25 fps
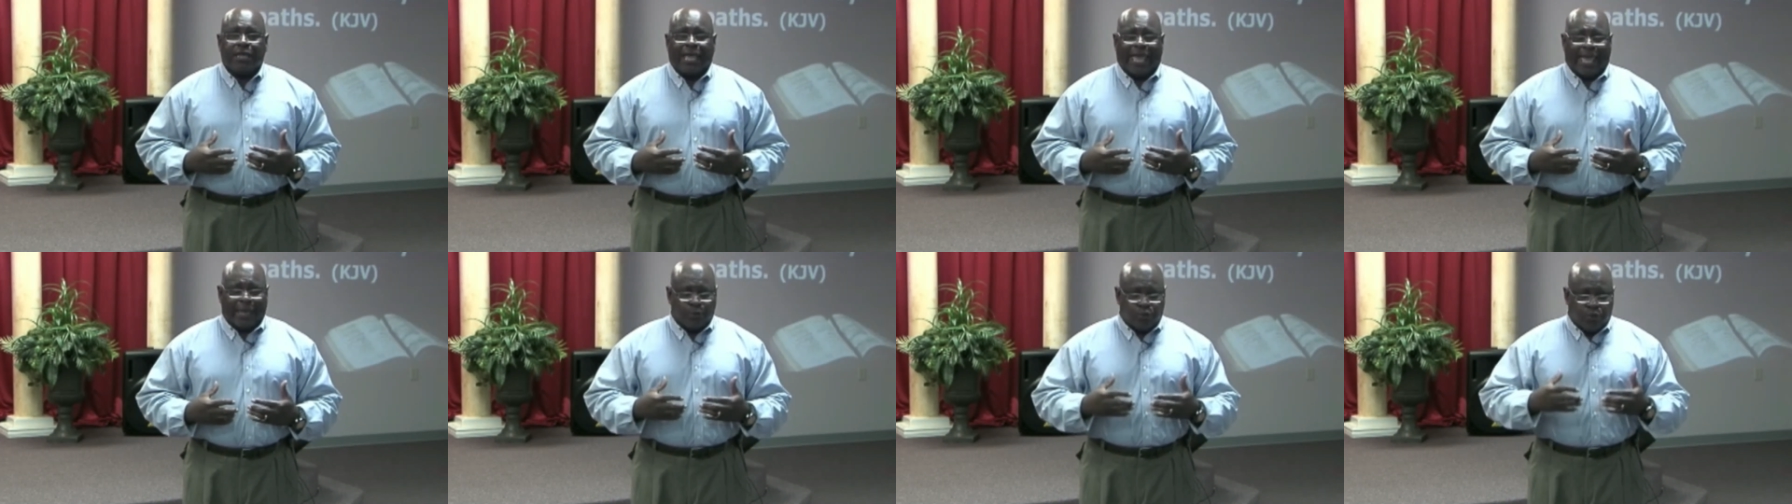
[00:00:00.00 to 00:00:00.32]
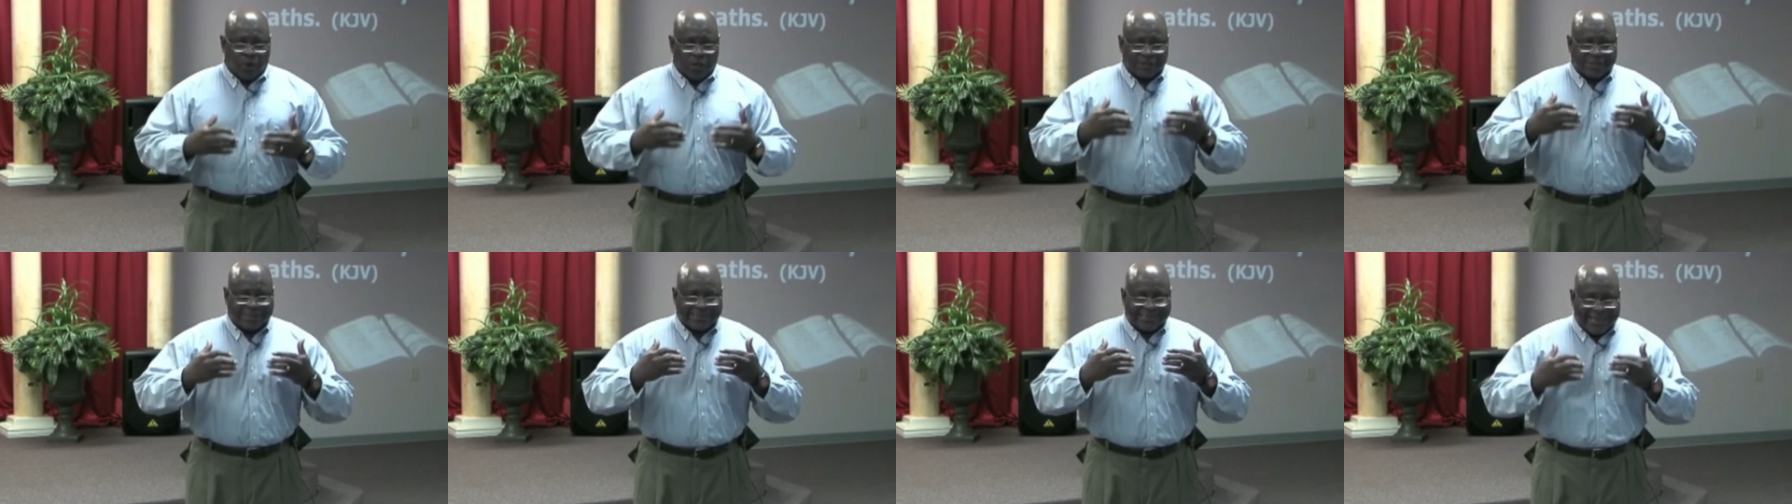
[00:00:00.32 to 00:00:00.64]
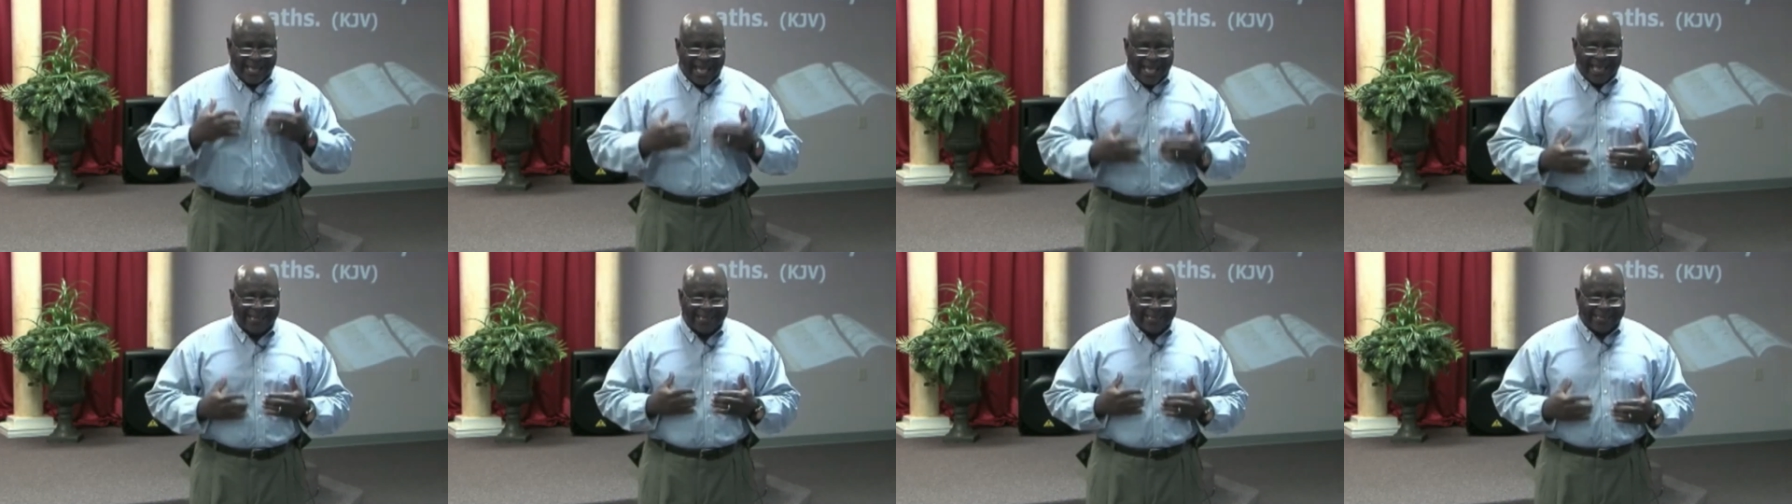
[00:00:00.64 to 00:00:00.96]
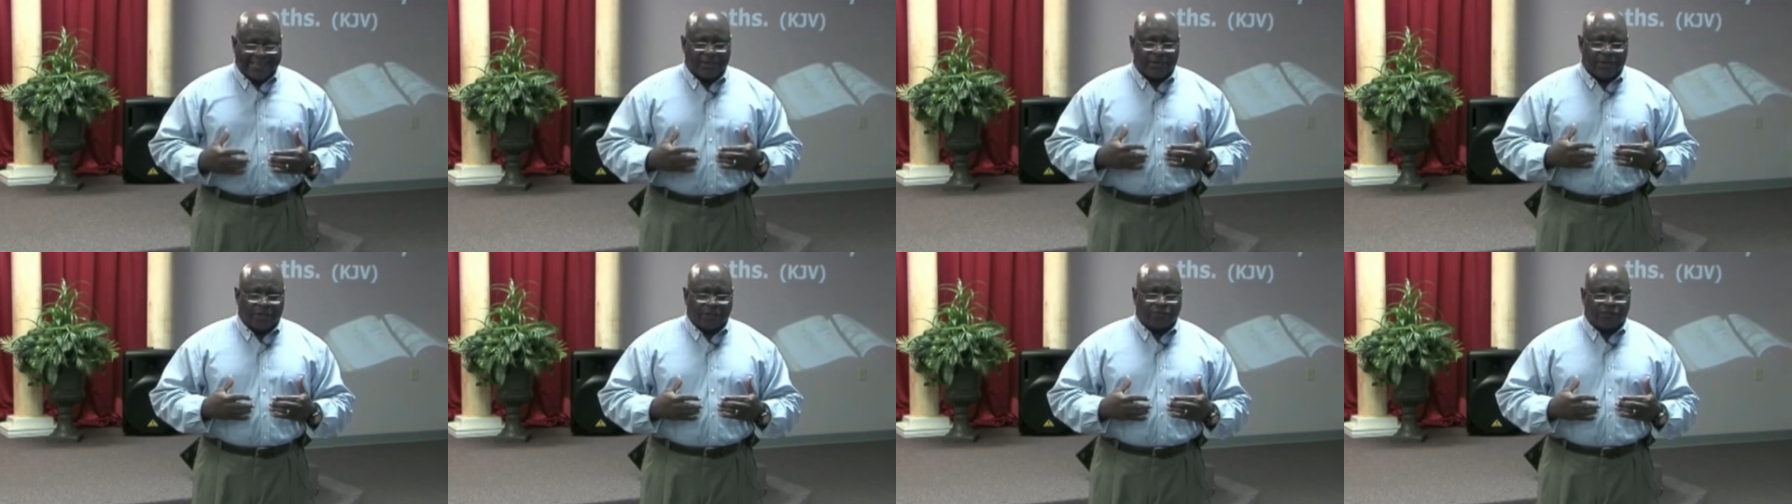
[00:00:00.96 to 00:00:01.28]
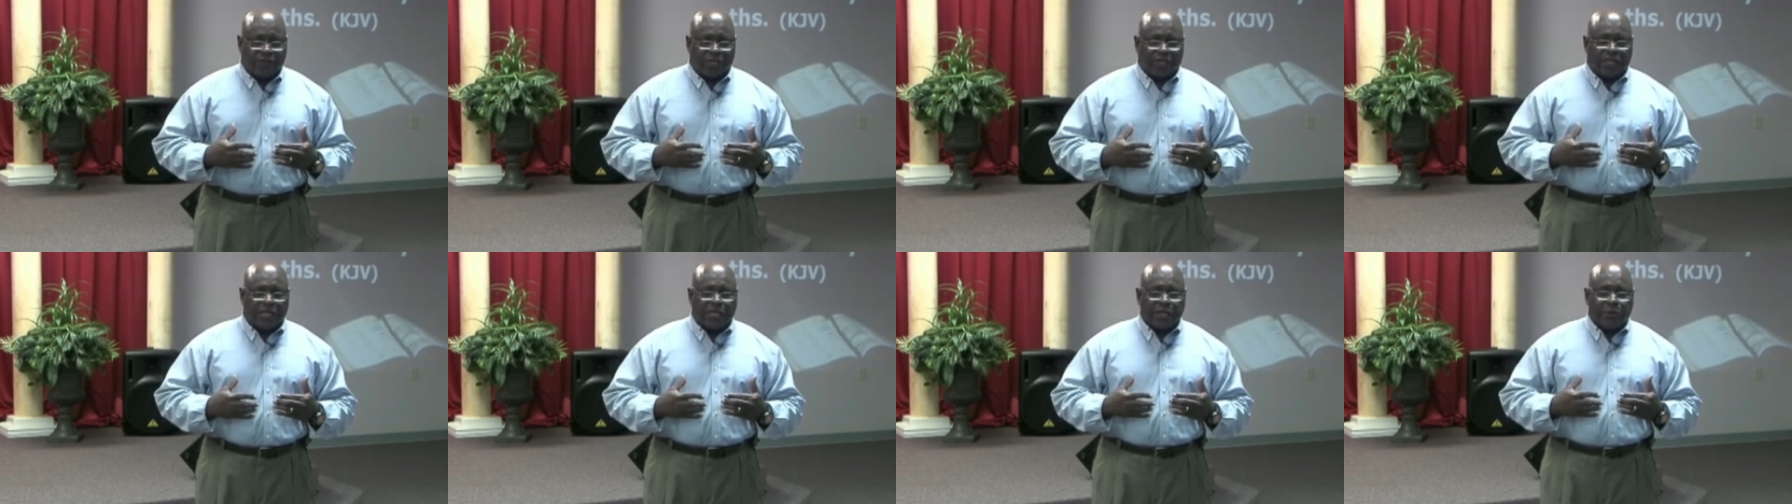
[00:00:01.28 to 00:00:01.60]
And what's not in us,
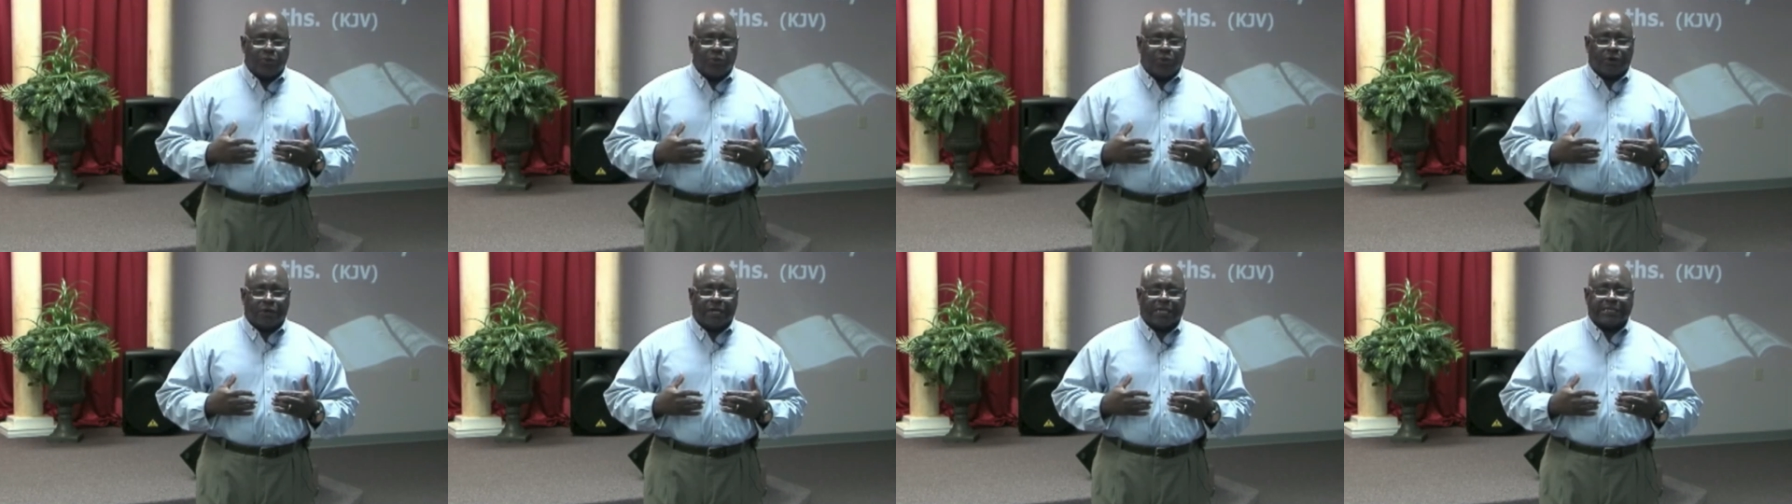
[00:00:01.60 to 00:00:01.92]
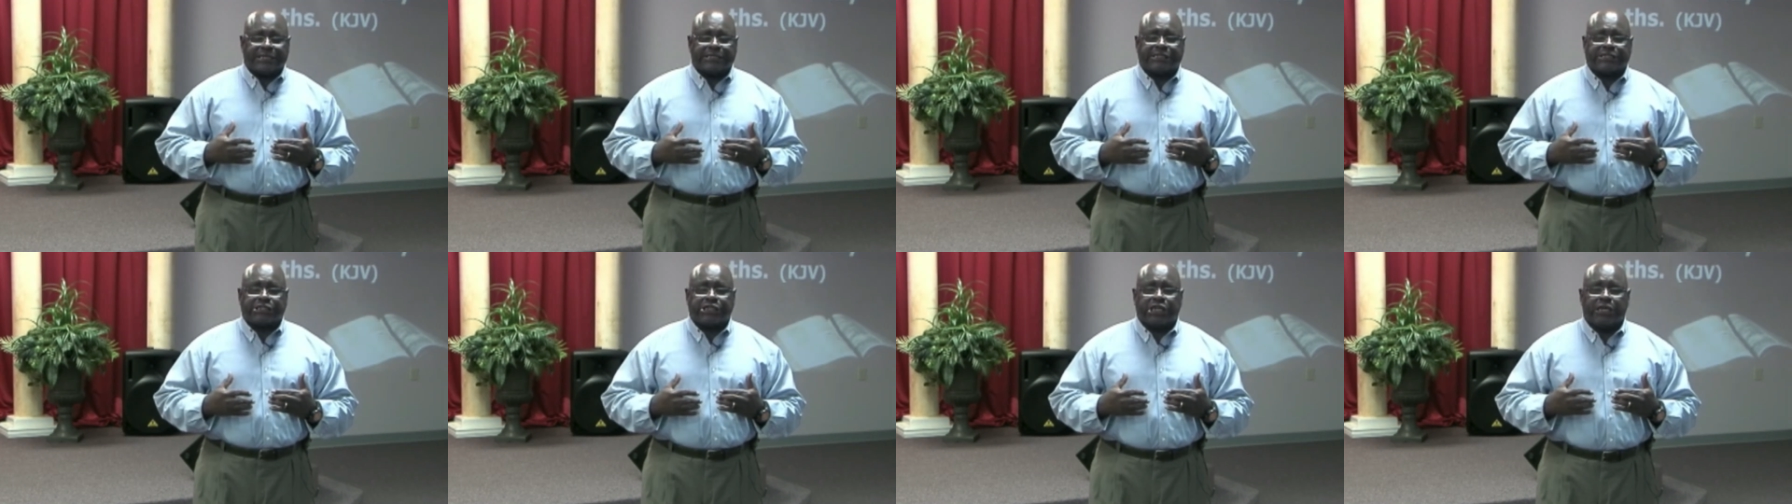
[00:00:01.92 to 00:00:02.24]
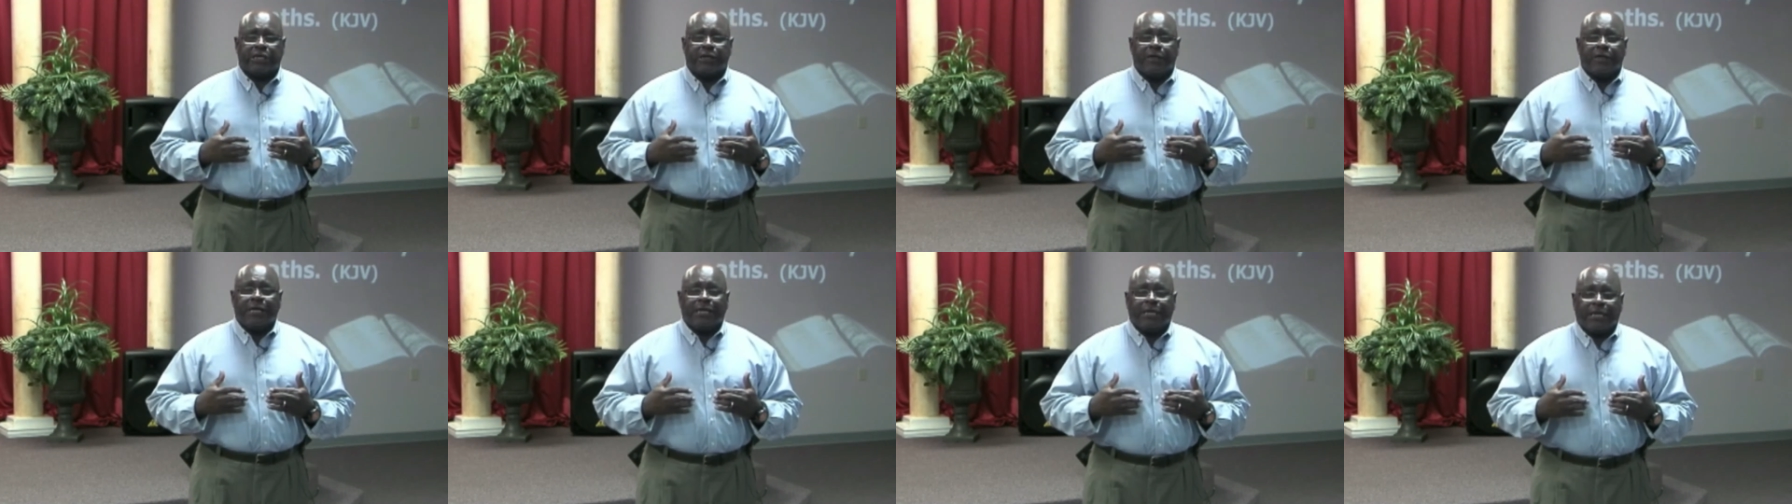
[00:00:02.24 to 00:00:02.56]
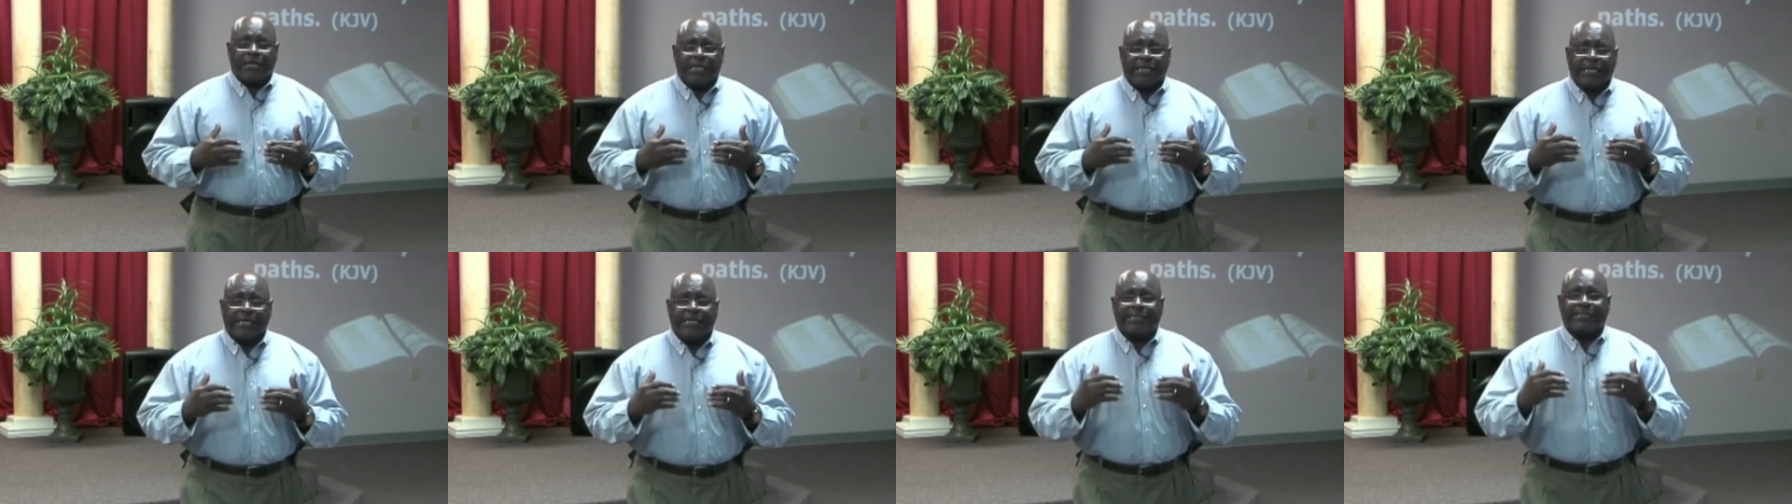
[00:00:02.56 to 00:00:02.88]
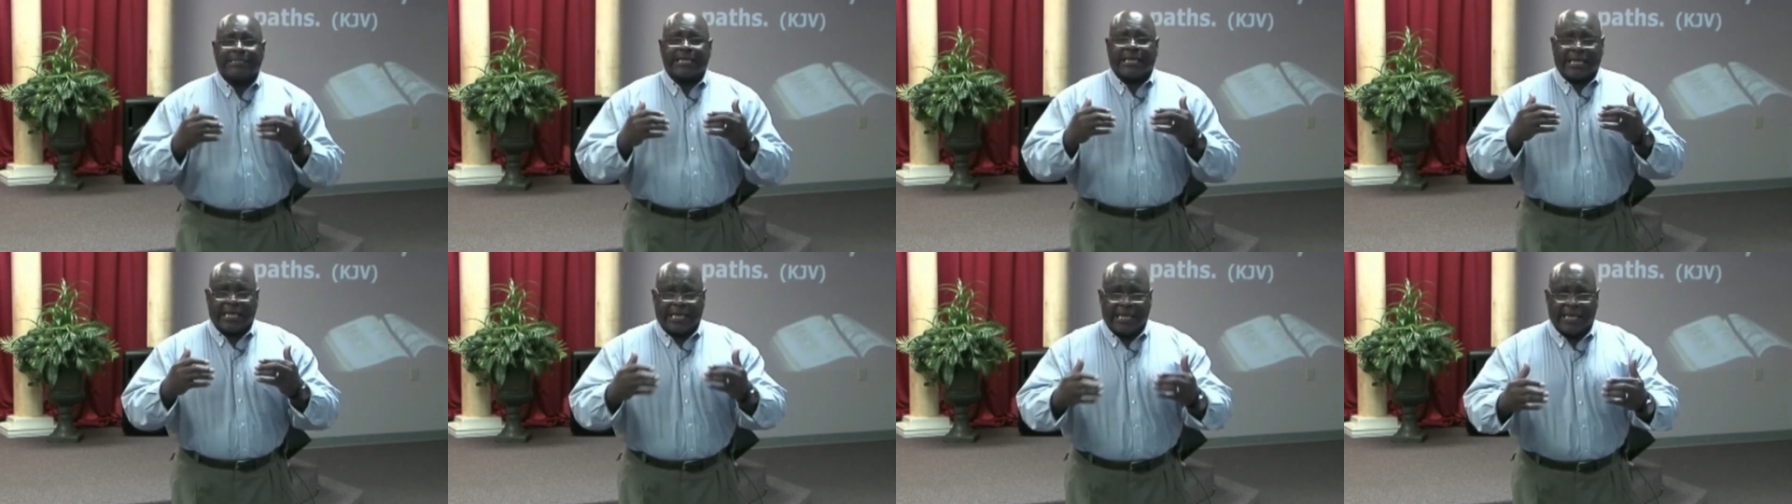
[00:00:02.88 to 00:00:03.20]
then he wants us to lean
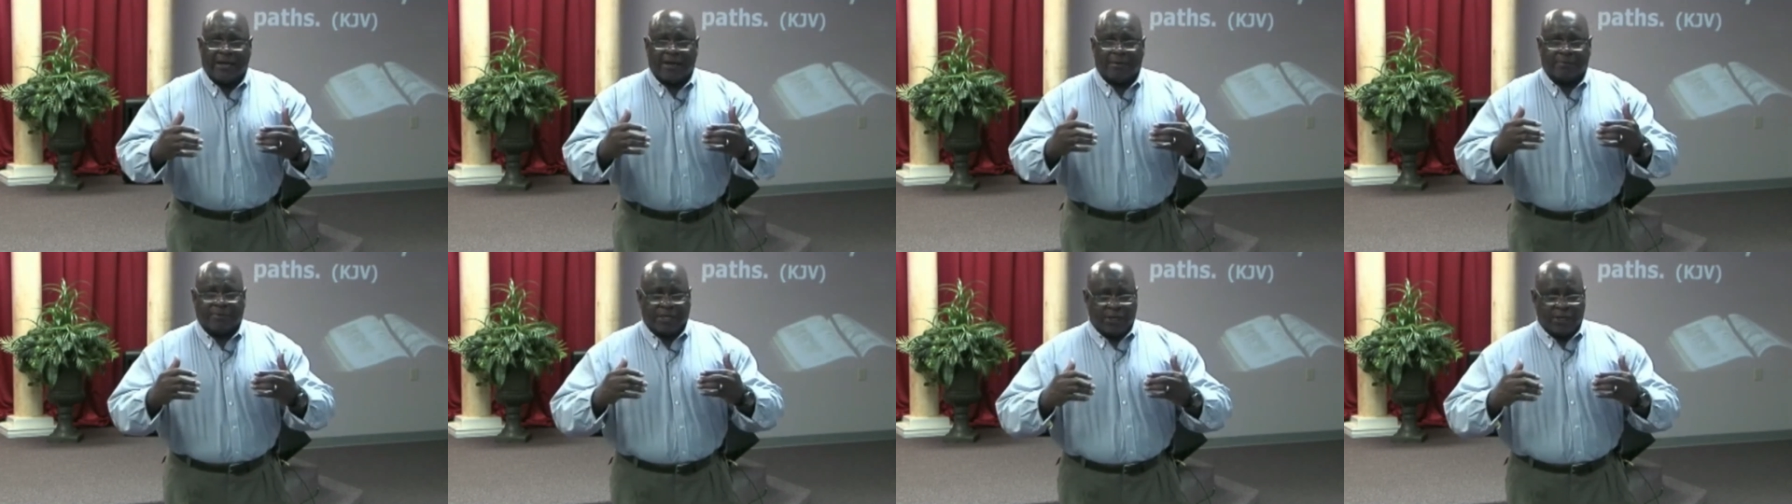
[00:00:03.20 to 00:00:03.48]
to him.